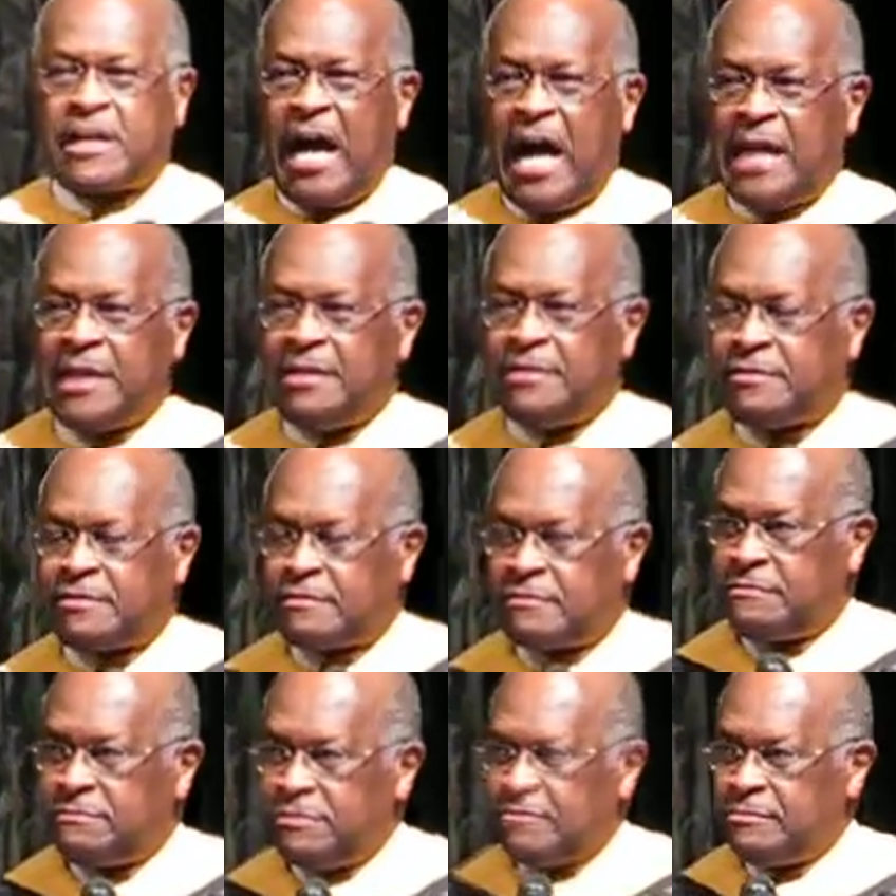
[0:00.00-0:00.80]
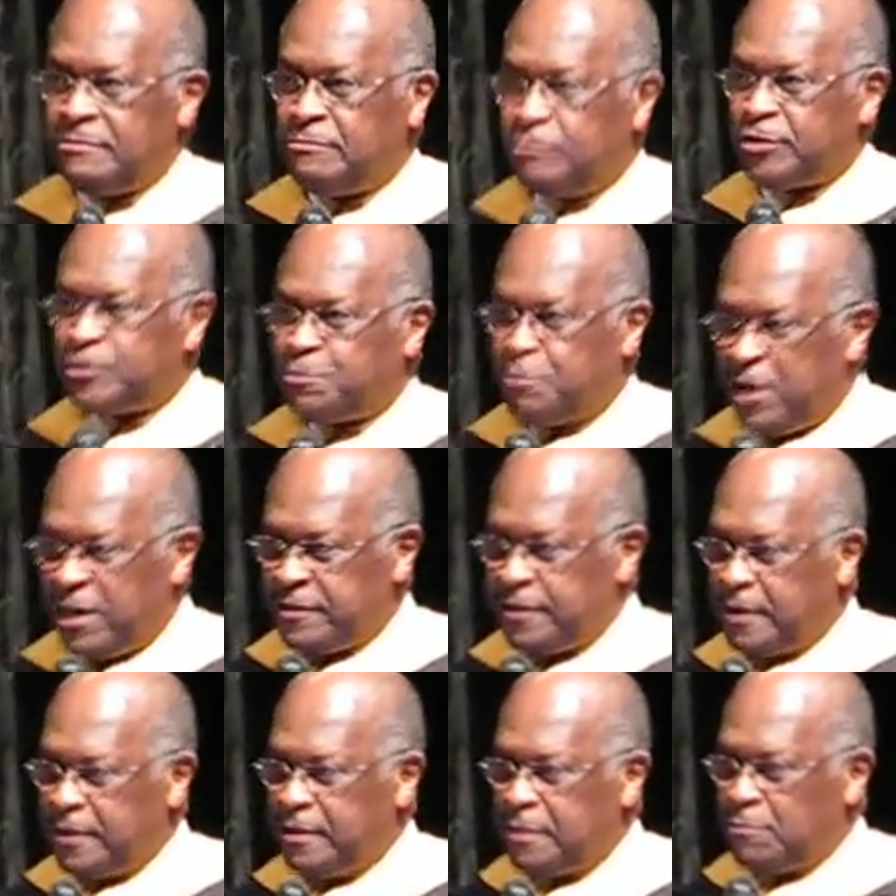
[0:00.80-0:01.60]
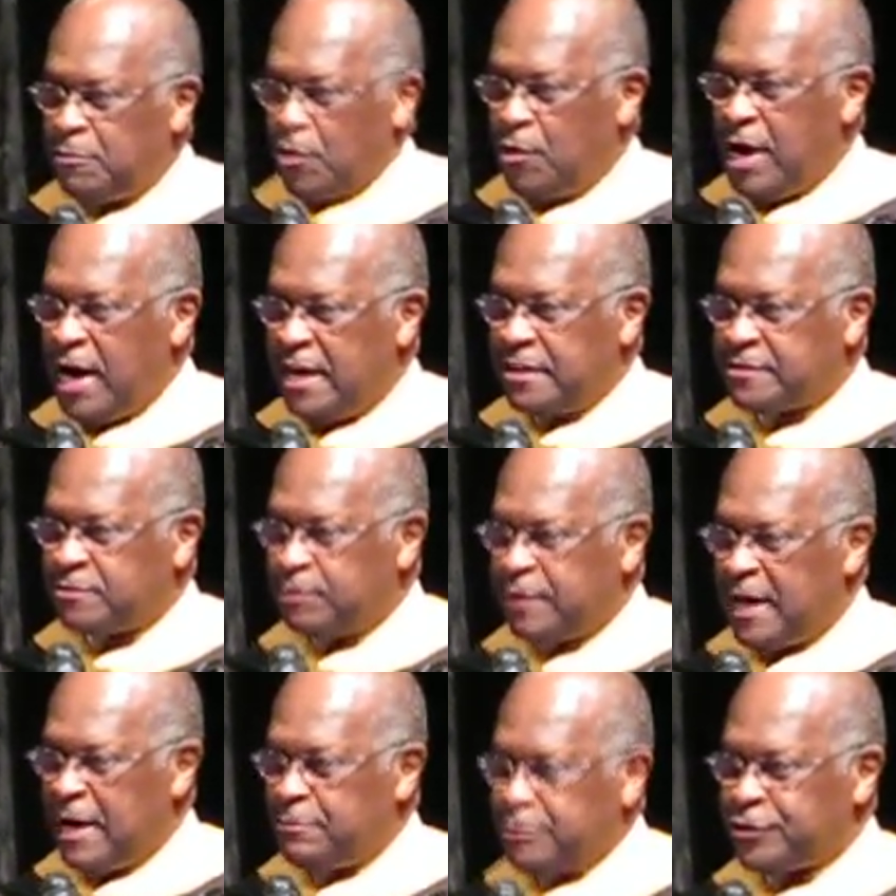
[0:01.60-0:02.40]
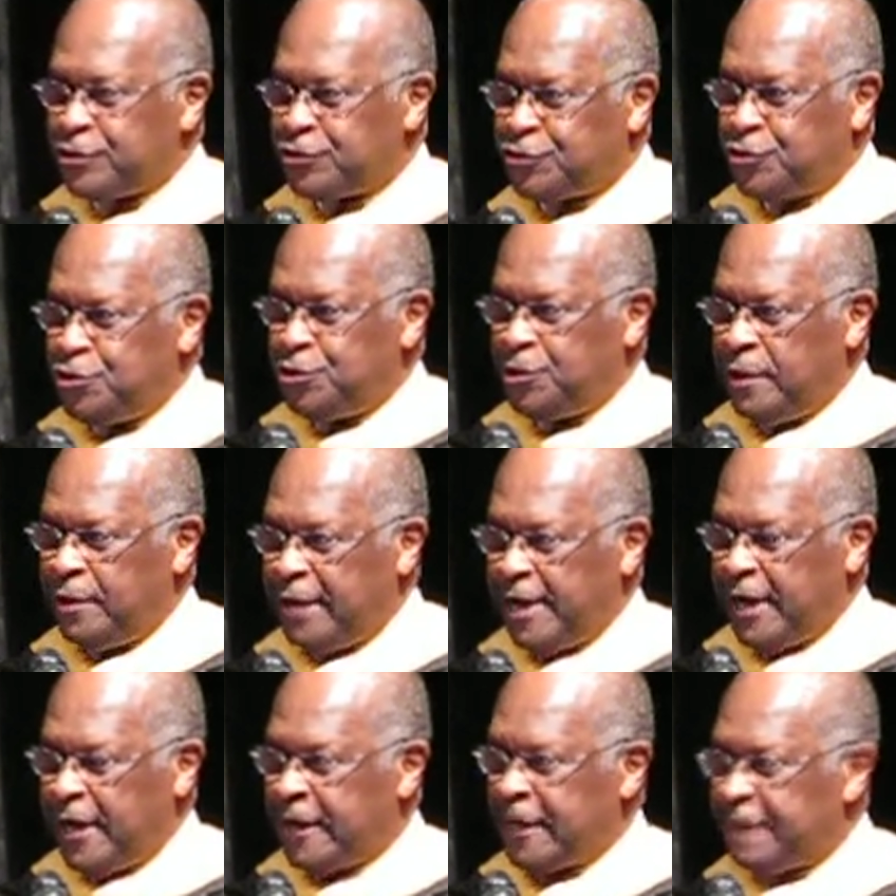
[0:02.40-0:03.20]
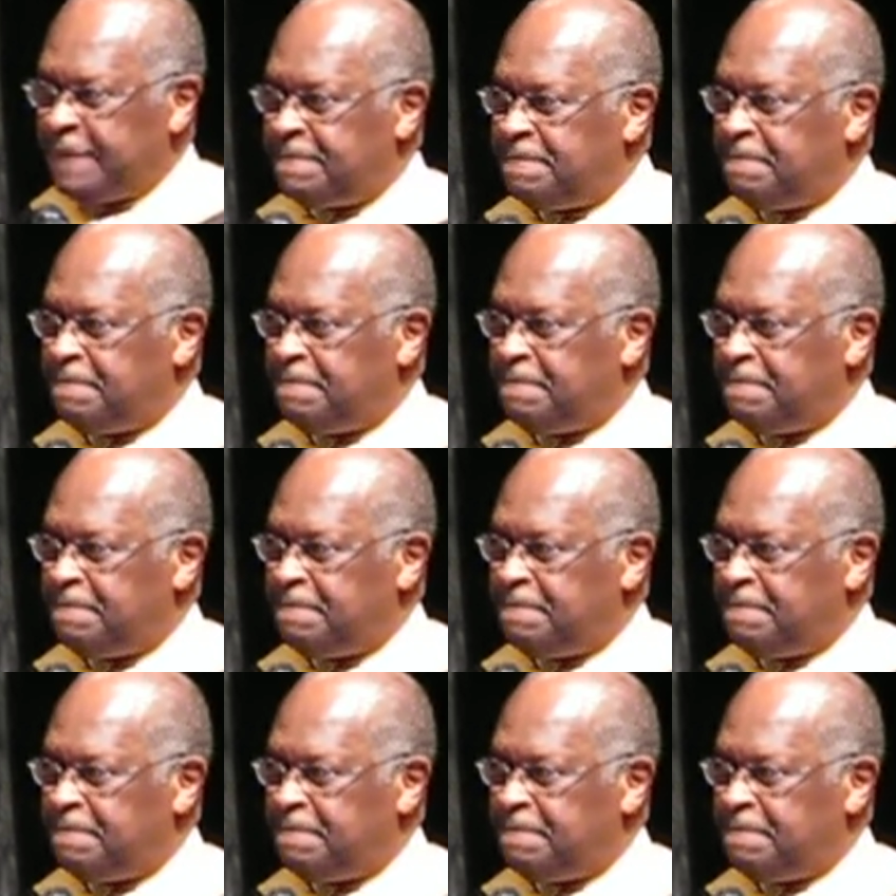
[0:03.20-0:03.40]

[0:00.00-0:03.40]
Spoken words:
College was president of Morehouse when I was a student there.